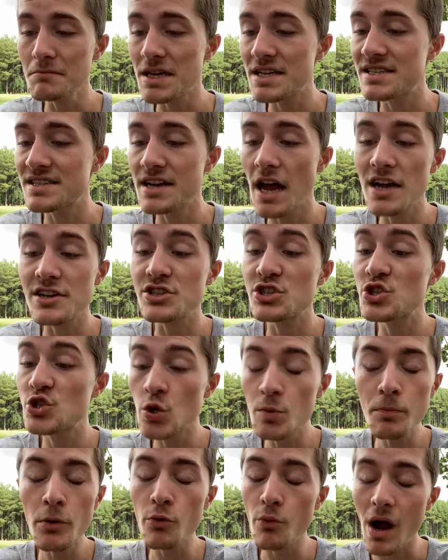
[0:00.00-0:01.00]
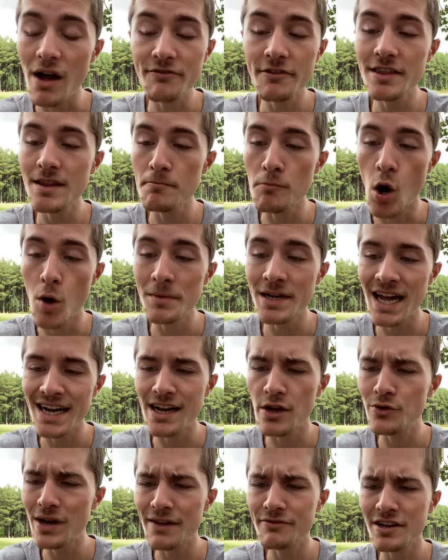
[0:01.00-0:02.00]
It's not super rough at the moment. I
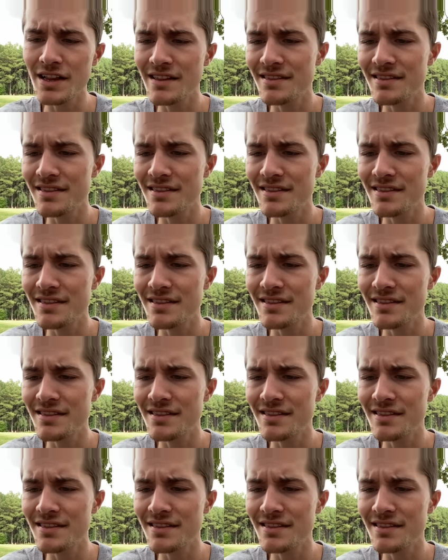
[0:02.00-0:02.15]
do definitely